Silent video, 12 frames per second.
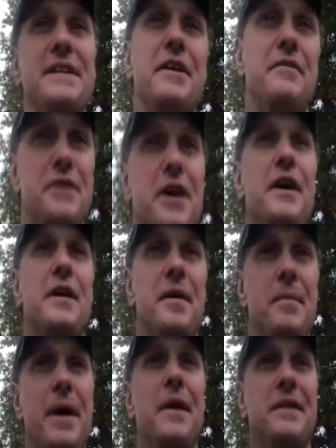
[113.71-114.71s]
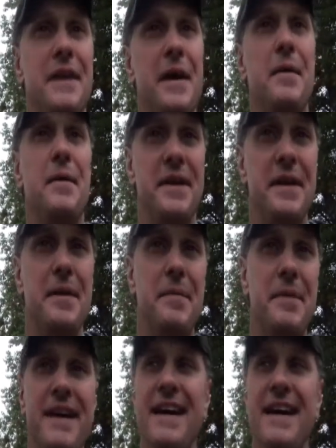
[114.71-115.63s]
myself talking about that with him,